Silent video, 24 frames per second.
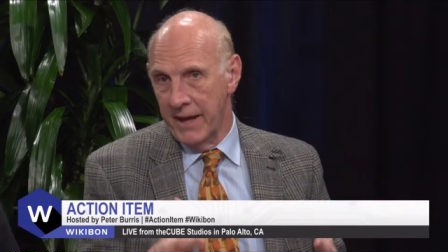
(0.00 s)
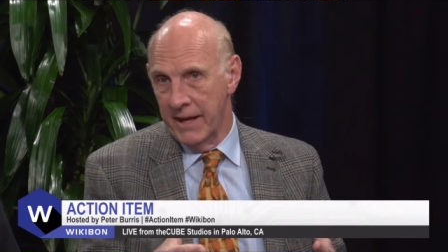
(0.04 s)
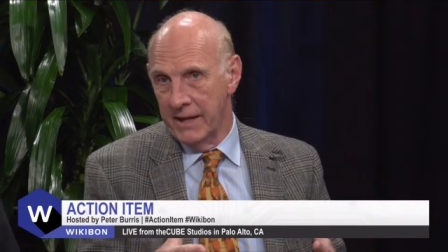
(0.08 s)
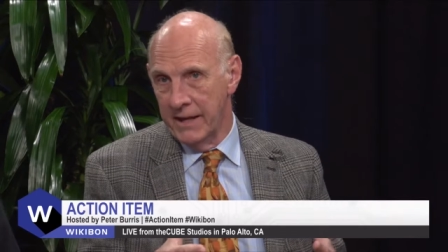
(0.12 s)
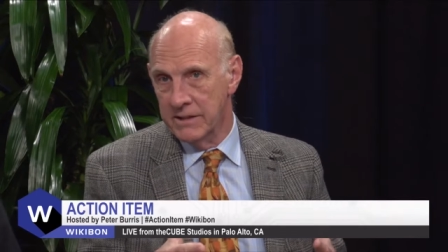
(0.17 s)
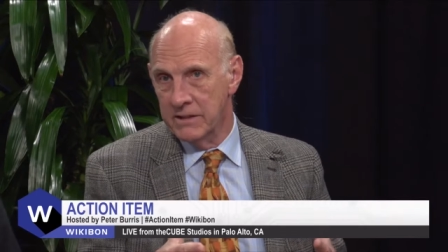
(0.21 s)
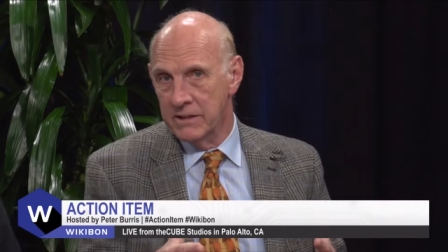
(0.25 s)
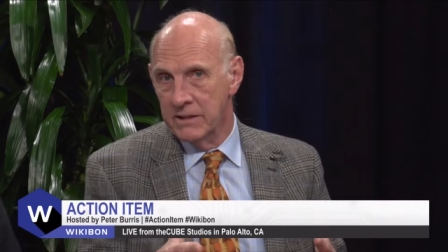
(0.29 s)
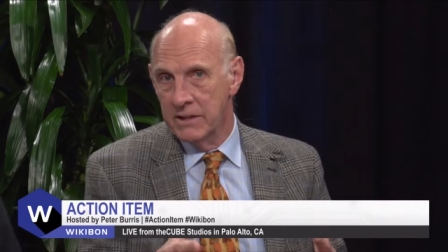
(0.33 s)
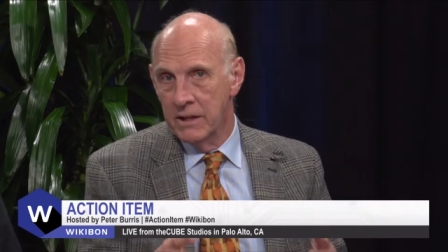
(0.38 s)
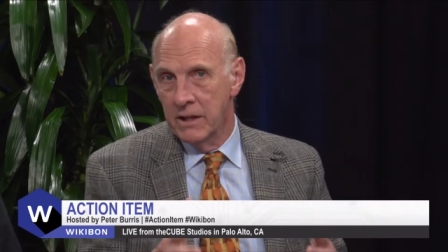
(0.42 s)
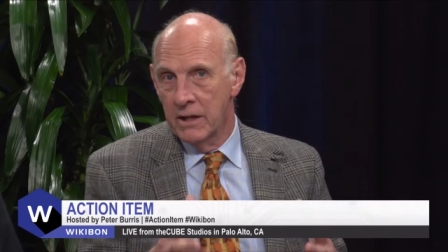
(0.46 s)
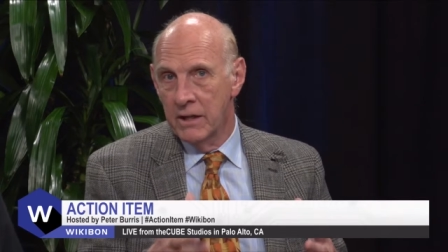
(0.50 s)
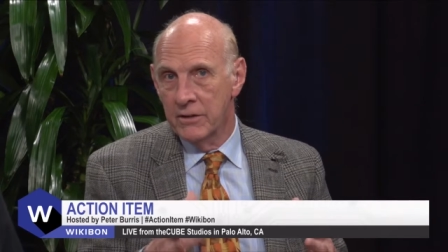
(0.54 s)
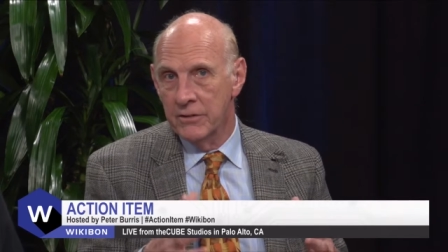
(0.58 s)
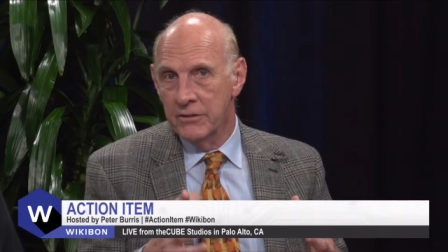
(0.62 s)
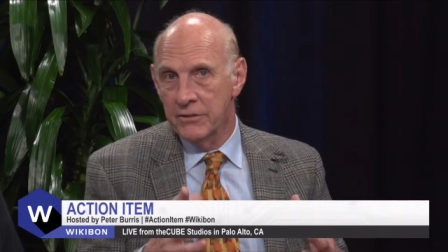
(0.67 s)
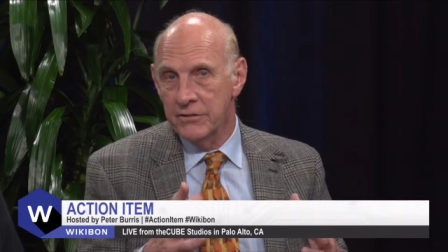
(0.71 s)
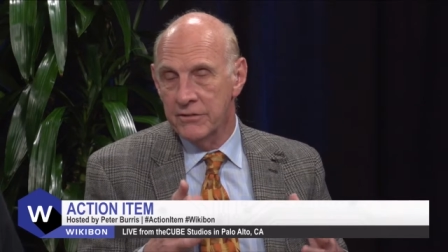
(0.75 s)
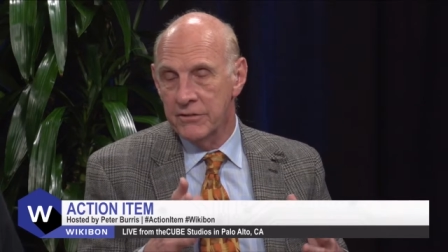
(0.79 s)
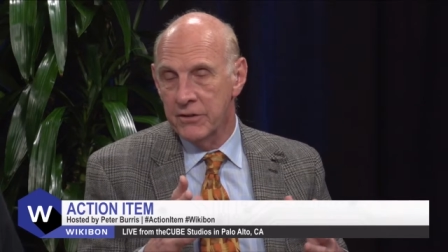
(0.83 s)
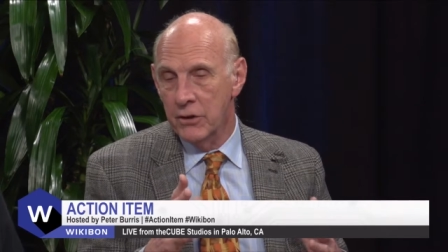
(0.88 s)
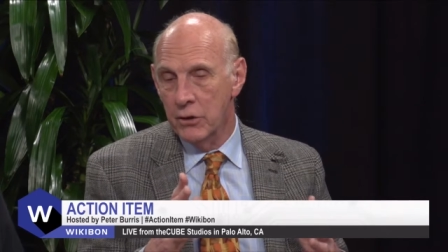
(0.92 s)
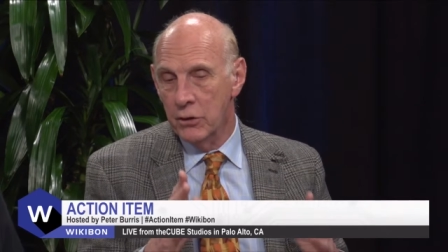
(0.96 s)
that
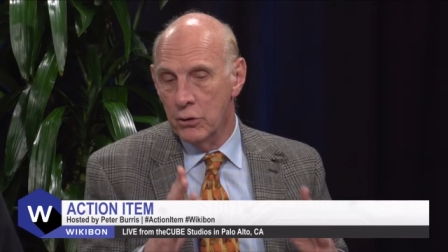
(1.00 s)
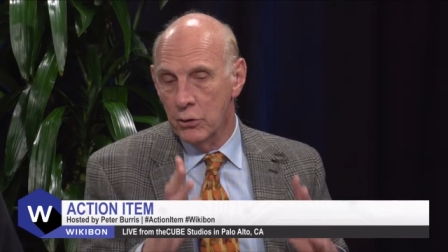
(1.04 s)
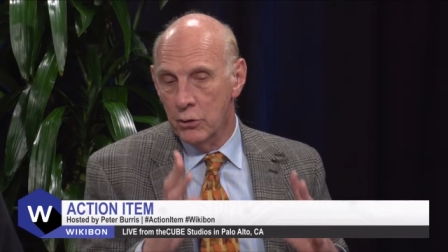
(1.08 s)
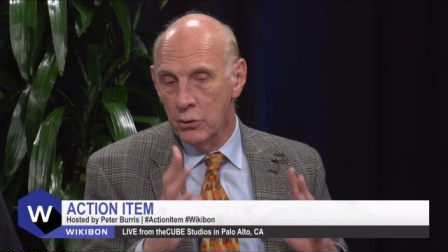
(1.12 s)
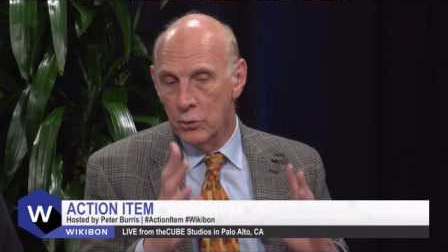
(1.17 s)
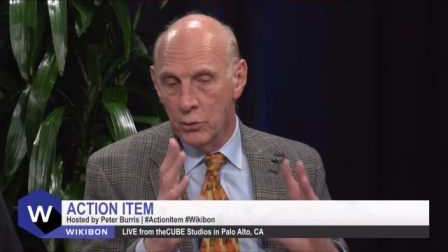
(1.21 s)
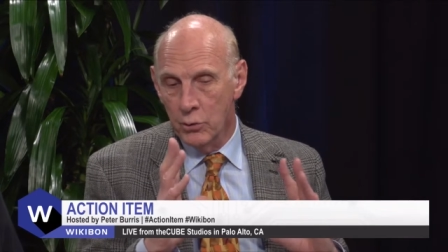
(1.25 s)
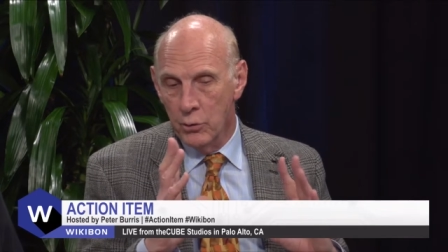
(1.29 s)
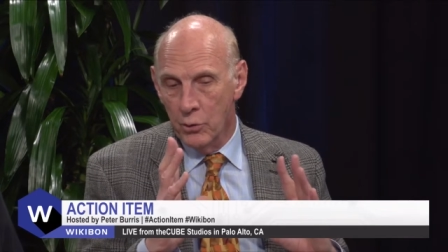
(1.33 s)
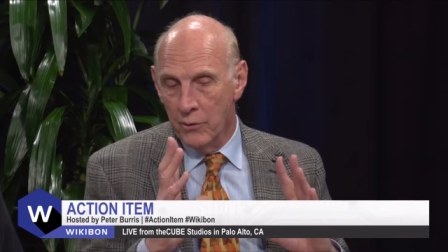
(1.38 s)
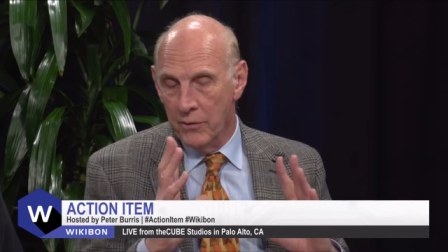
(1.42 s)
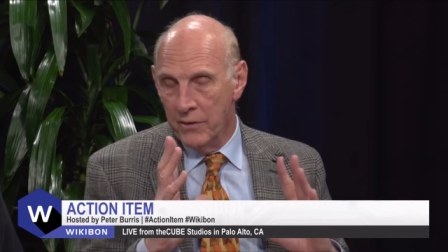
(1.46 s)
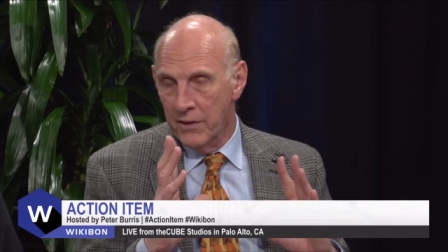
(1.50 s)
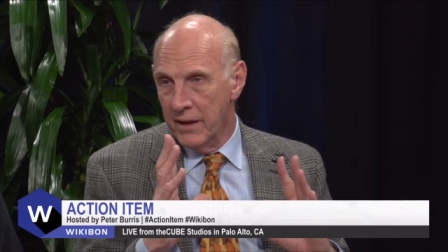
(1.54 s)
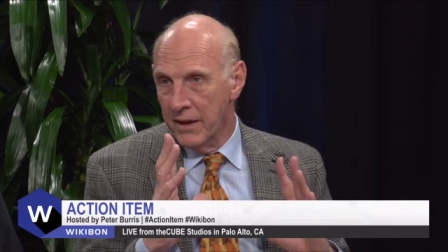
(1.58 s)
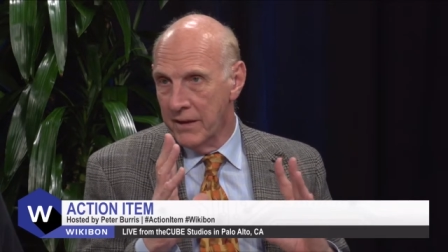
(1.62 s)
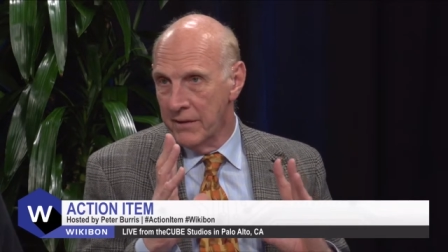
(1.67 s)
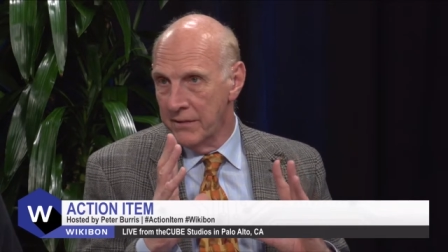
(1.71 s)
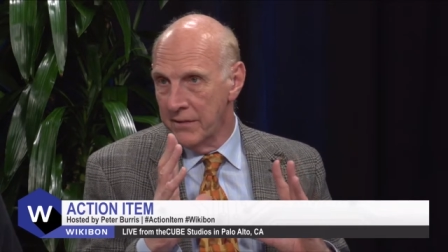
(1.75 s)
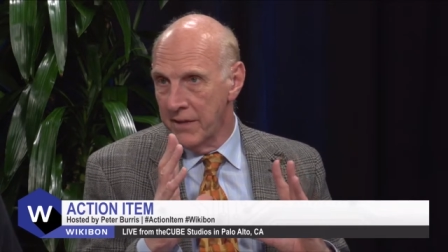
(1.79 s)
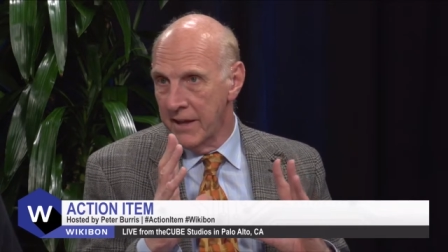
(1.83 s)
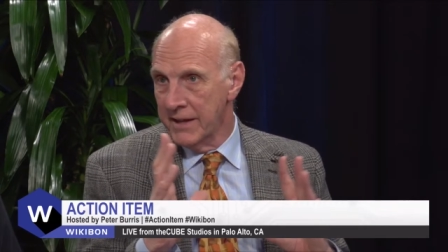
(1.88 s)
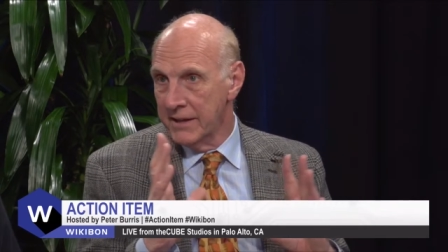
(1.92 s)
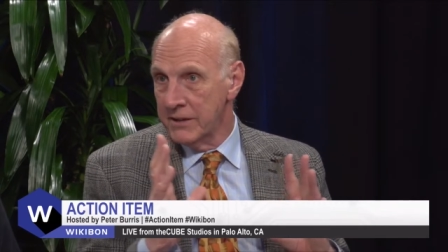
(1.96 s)
so
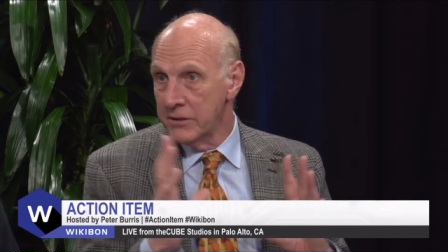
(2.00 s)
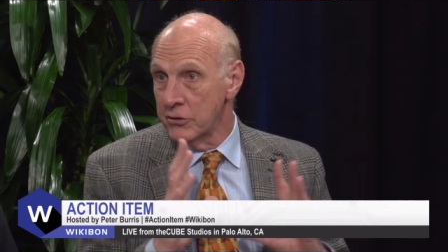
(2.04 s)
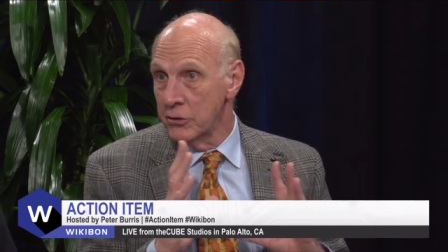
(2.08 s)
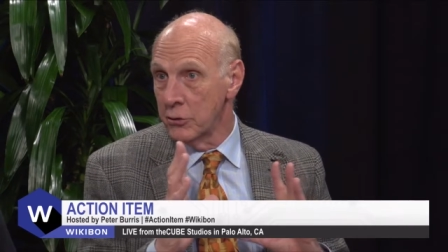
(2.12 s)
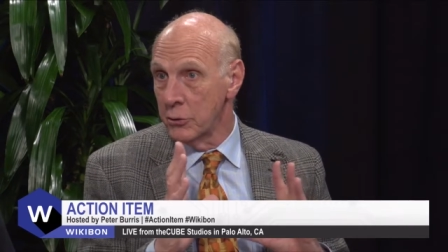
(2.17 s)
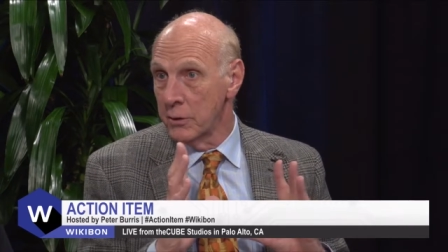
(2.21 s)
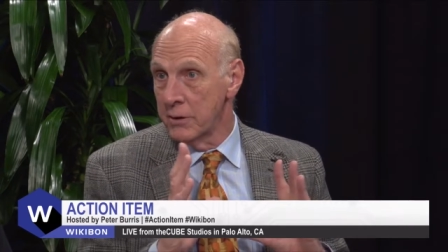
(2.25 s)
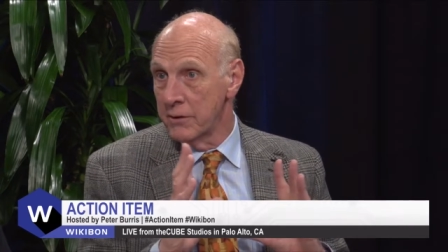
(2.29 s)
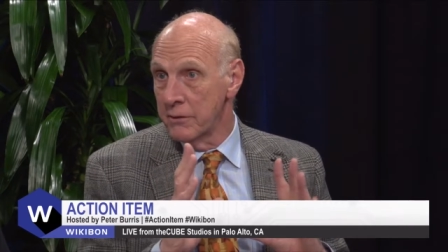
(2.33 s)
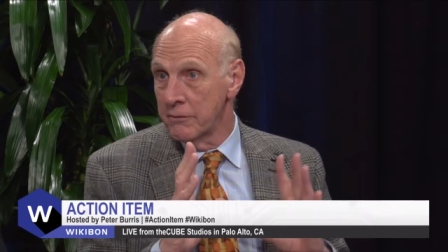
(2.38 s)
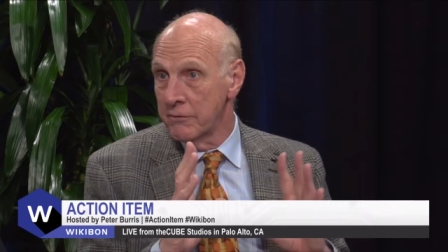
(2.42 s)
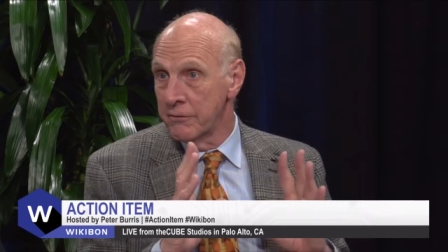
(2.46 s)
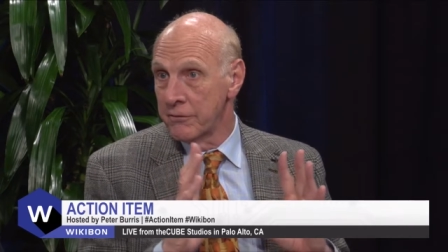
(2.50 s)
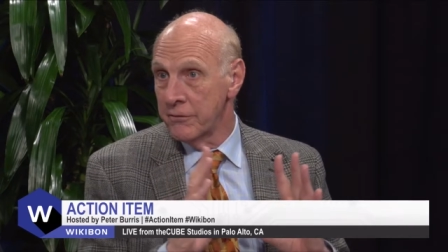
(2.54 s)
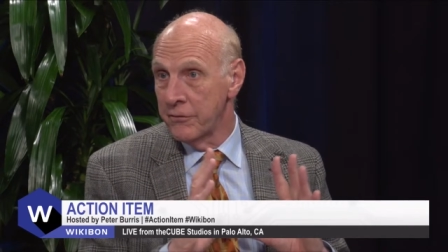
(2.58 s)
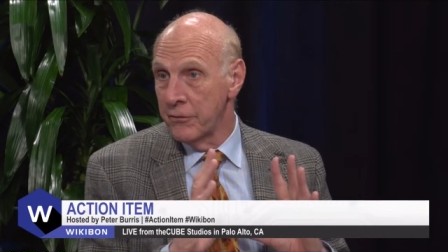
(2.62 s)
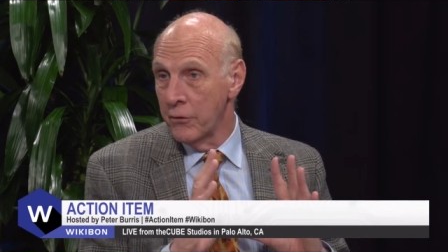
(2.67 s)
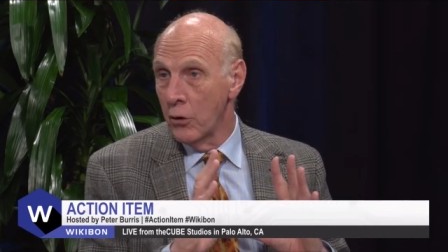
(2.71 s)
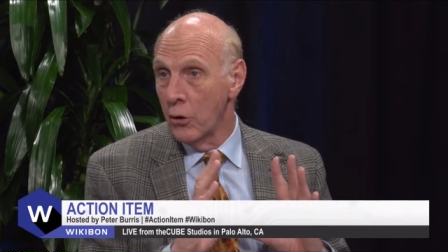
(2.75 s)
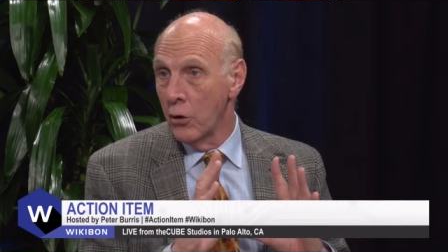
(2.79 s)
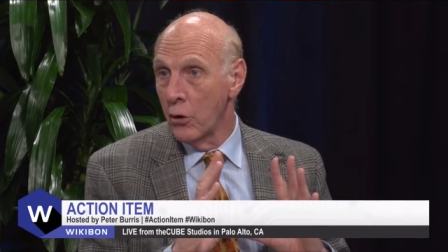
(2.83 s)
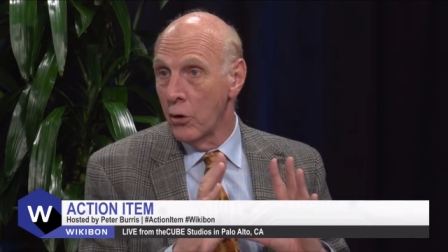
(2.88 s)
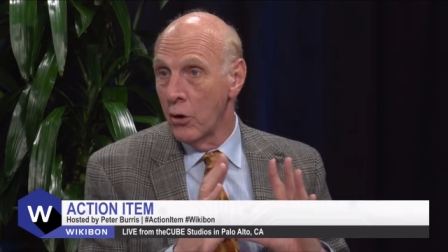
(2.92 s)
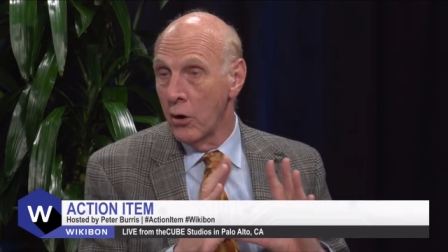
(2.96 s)
that they can do it
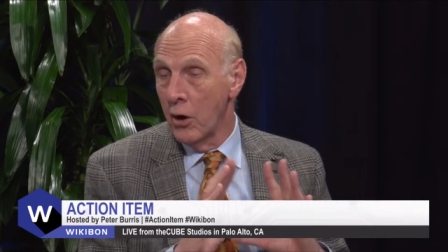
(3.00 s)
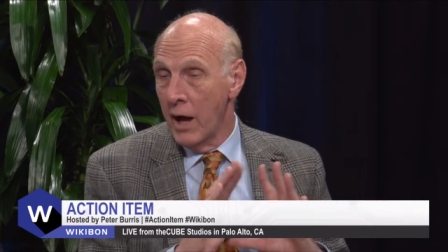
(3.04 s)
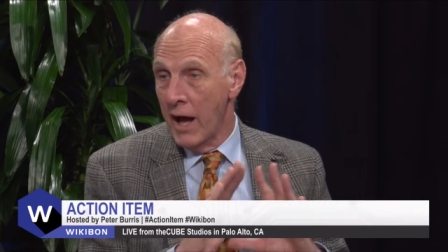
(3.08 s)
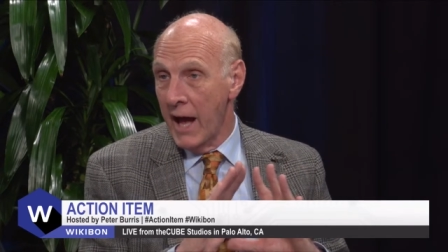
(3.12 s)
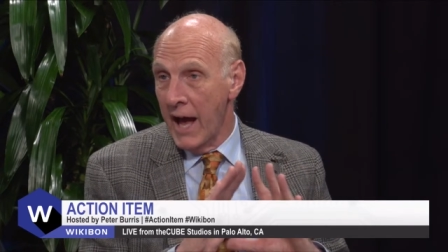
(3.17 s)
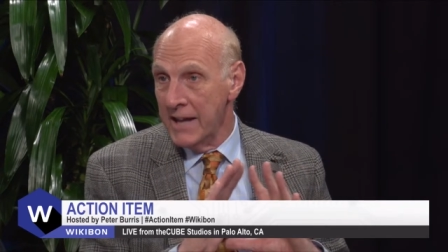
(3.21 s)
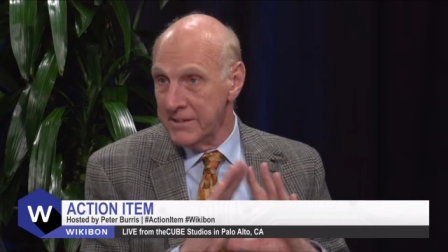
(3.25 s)
for,